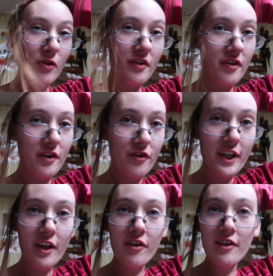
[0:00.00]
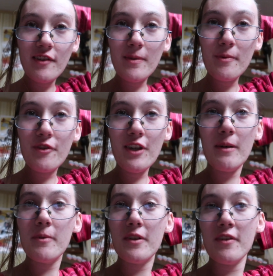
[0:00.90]
close to 300
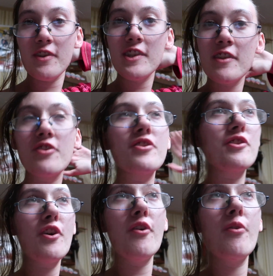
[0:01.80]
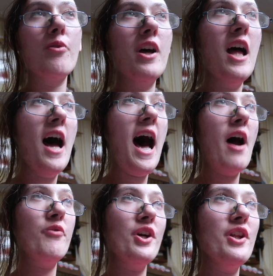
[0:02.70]
subscribers. So
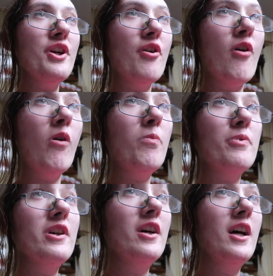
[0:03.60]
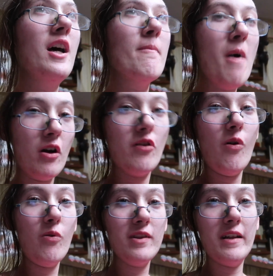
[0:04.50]
I really hope my
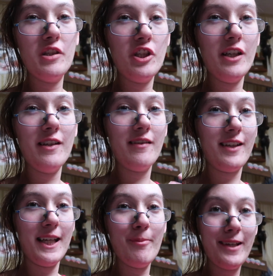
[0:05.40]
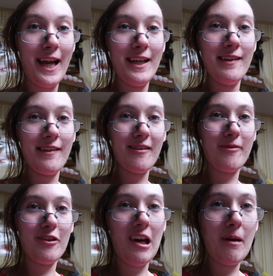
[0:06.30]
goal this year is to keep gaining
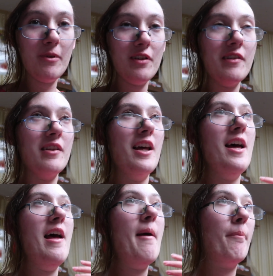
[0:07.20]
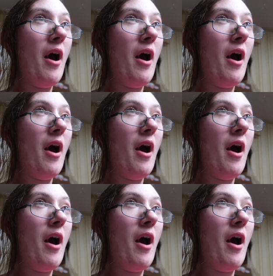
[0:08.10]
subscribers. And